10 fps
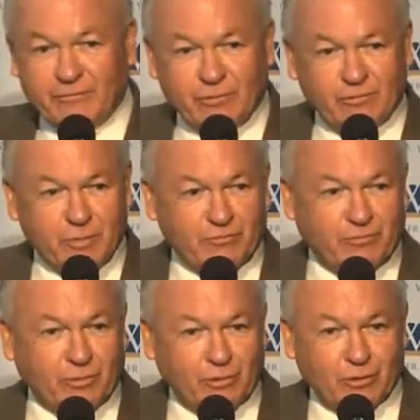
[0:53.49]
of you have been
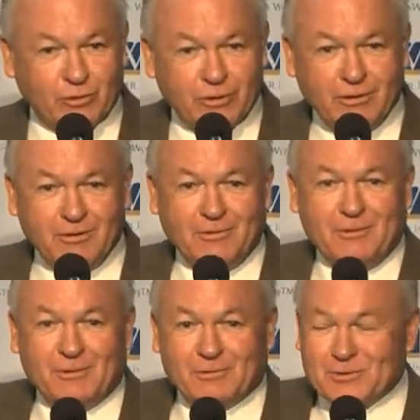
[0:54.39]
furloughed
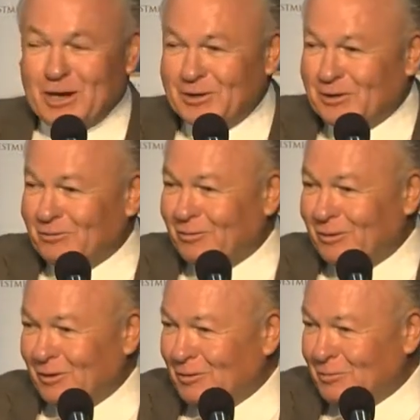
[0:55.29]
or signed your
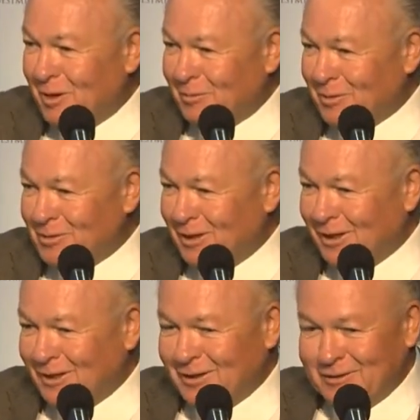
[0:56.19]
furloughed papers
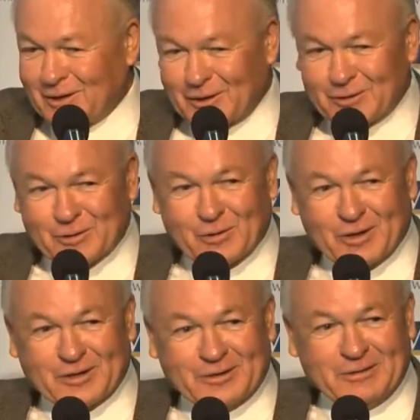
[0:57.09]
like Dr.
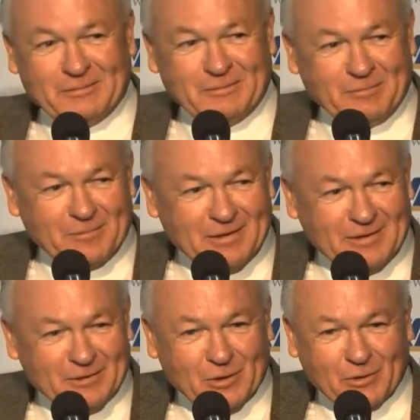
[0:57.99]
Gorka.
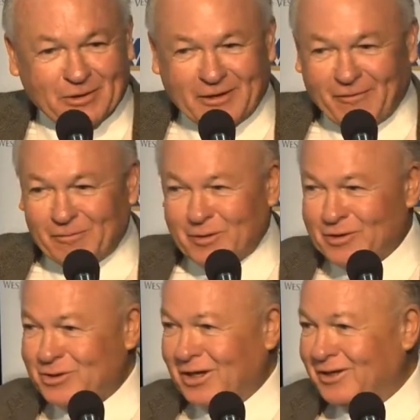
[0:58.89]
So the government
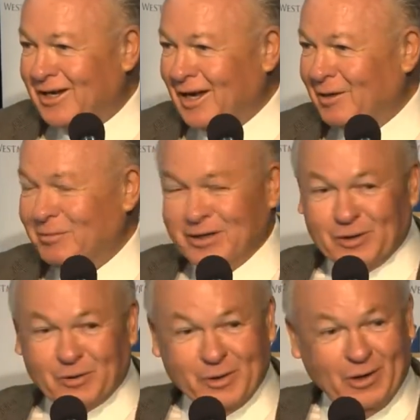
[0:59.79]
is shut down, but
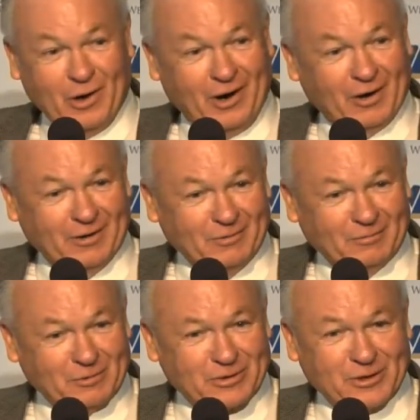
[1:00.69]
here we are.
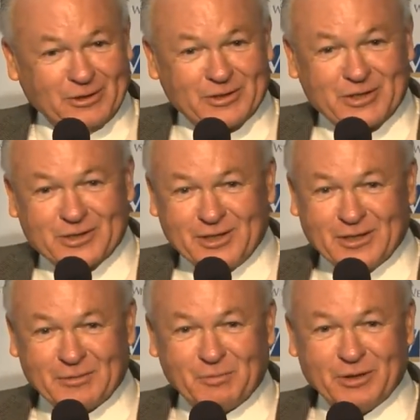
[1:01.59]
We're still existing
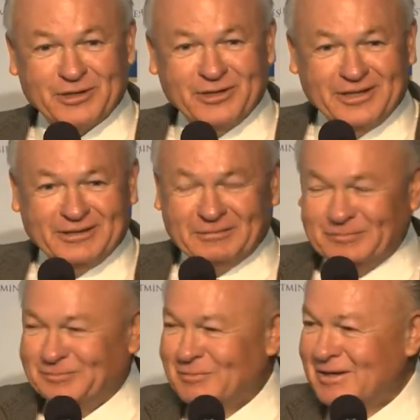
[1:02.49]
and breathing and
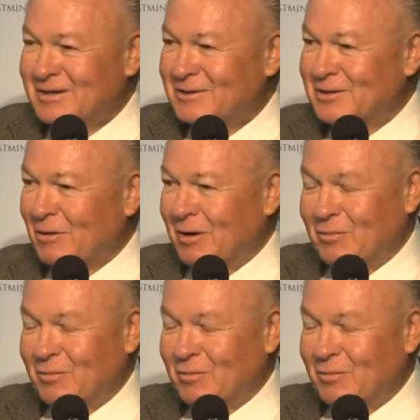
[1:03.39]
so on.